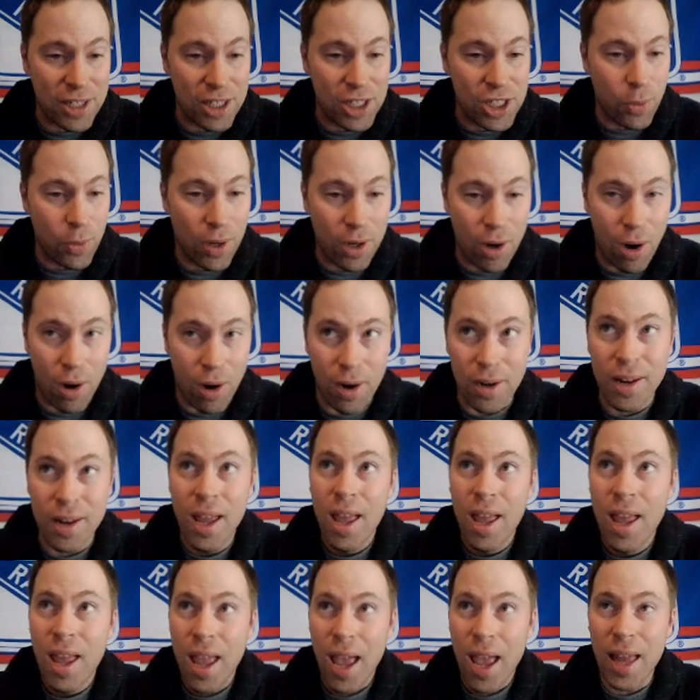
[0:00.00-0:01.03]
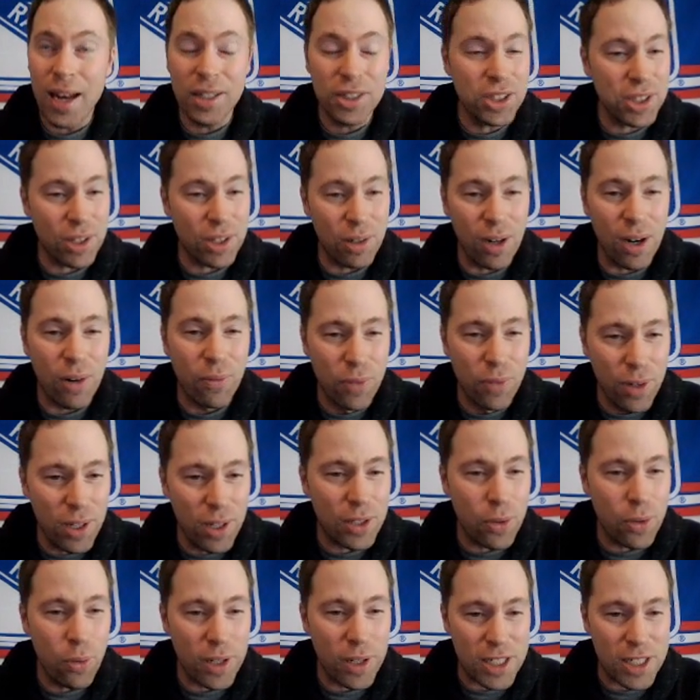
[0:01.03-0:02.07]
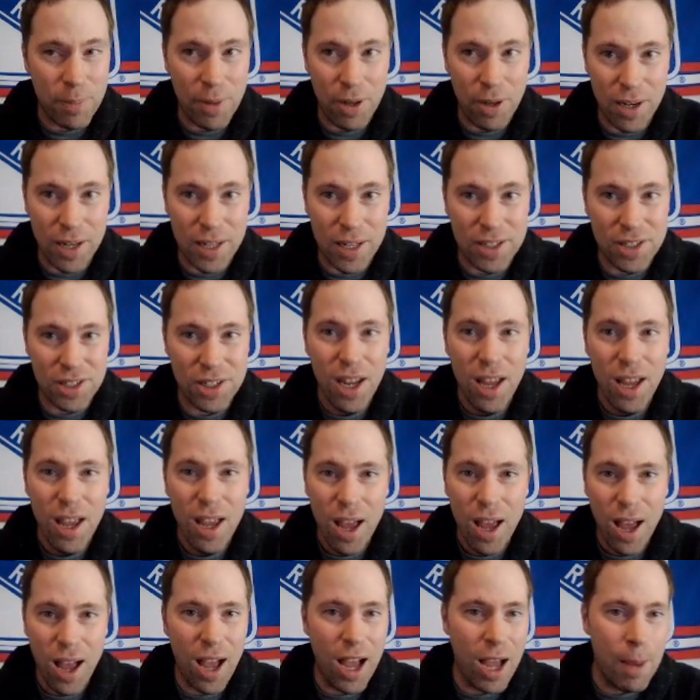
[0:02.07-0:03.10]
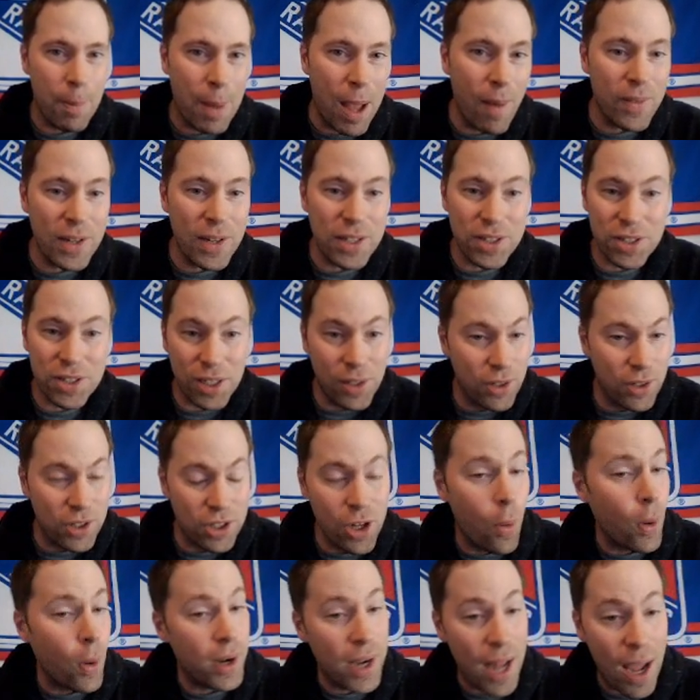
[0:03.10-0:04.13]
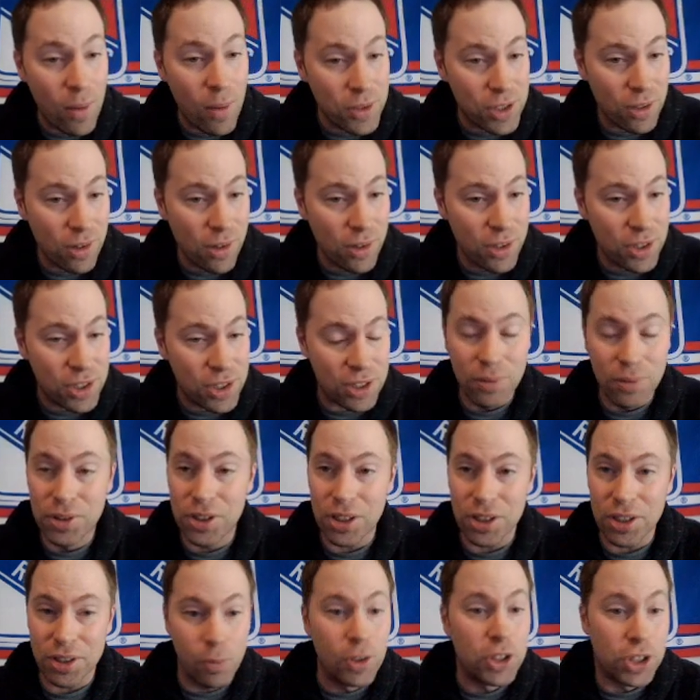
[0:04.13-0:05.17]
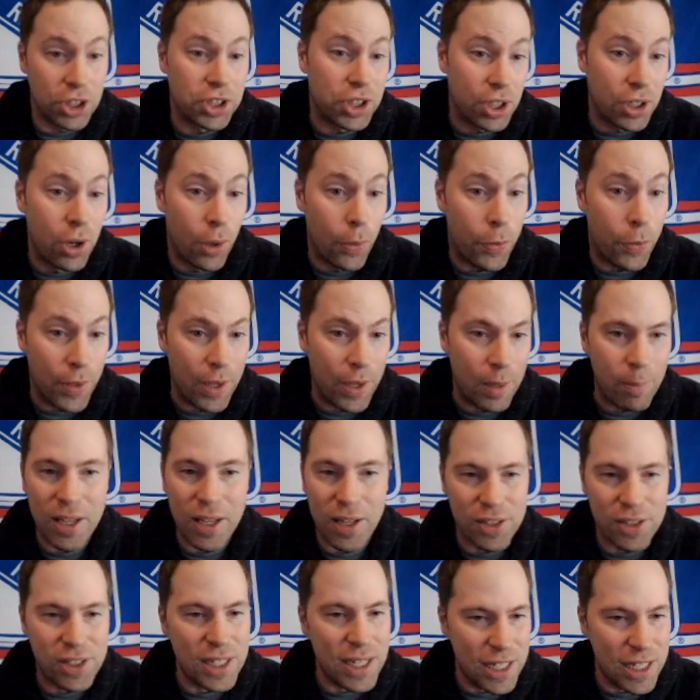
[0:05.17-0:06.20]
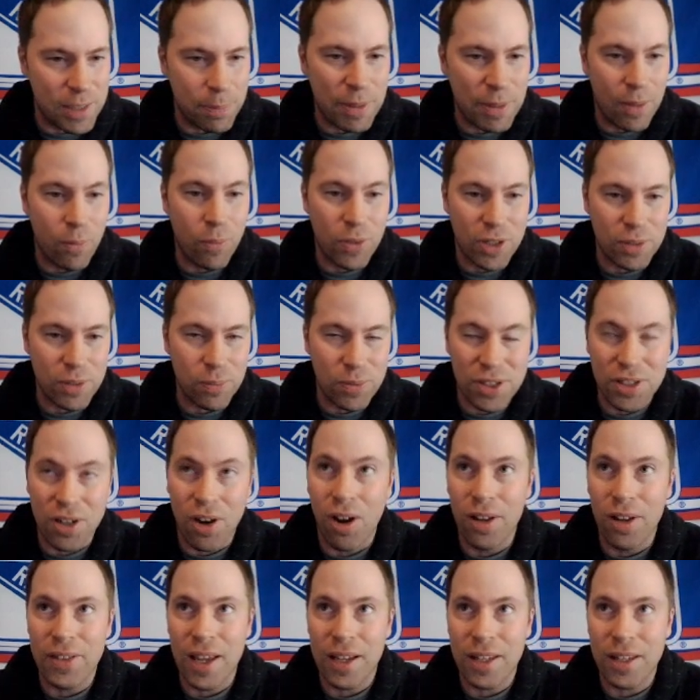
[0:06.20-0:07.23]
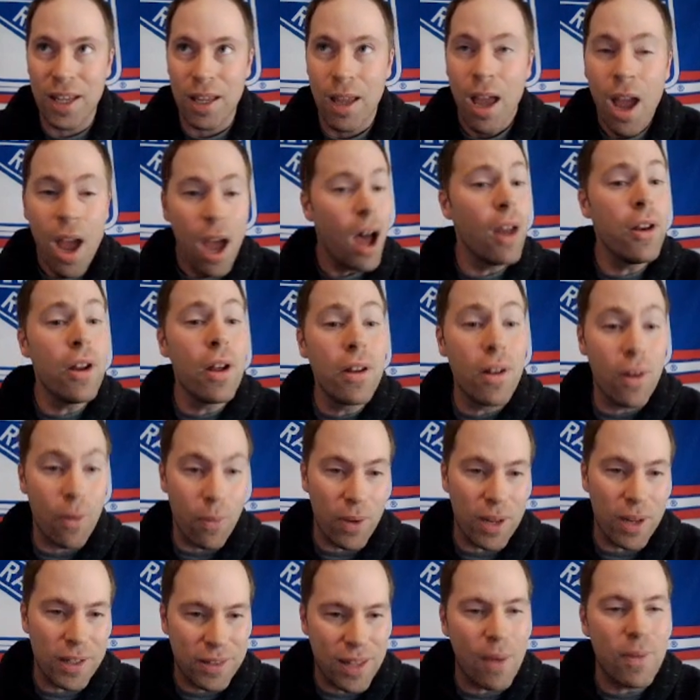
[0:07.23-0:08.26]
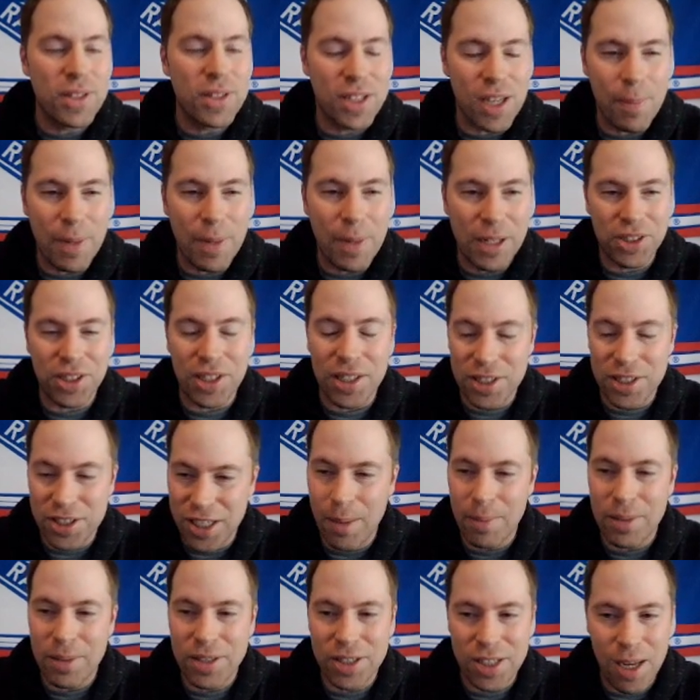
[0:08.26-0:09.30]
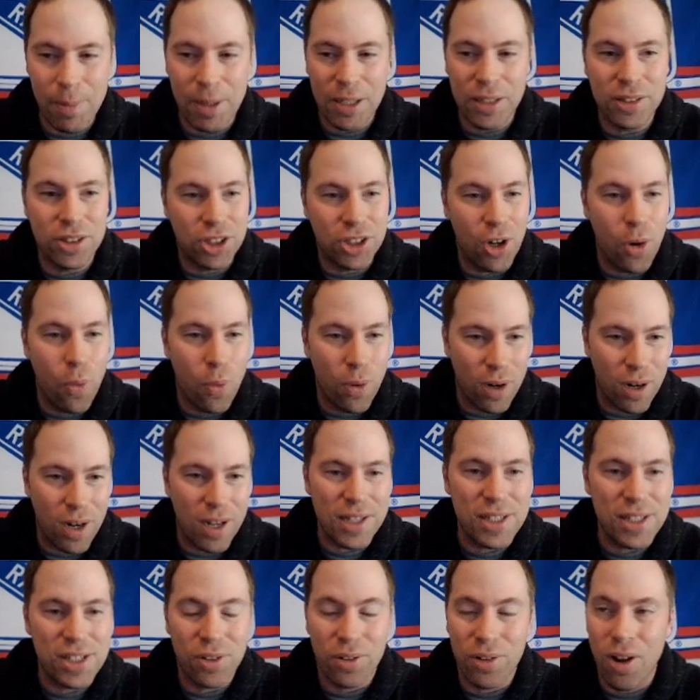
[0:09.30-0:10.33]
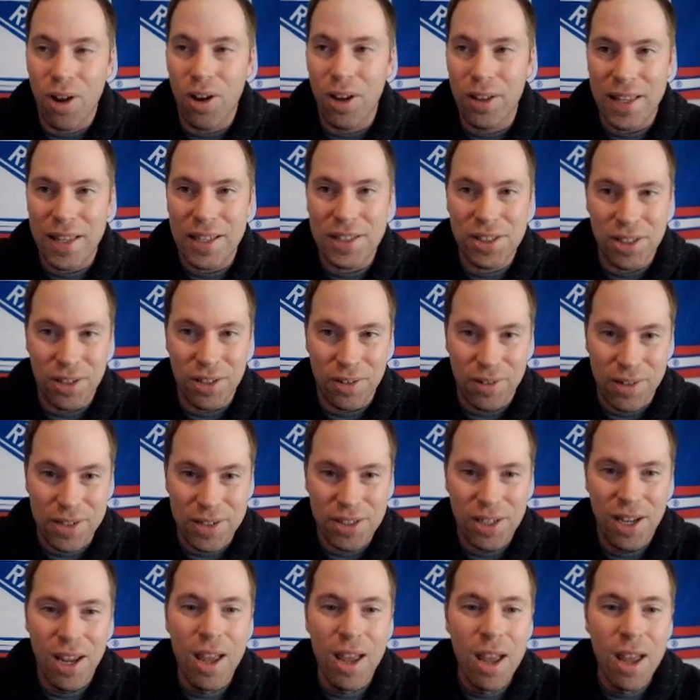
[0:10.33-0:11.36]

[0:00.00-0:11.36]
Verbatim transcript: Square Garden. And it's just a, a really cool experience. Um, obviously, there's no announcers, you just, which is a good thing because E S P N was was calling that game. Oh, no, no, that was M S G. Sam, Sam and Joe were uh, still calling that series.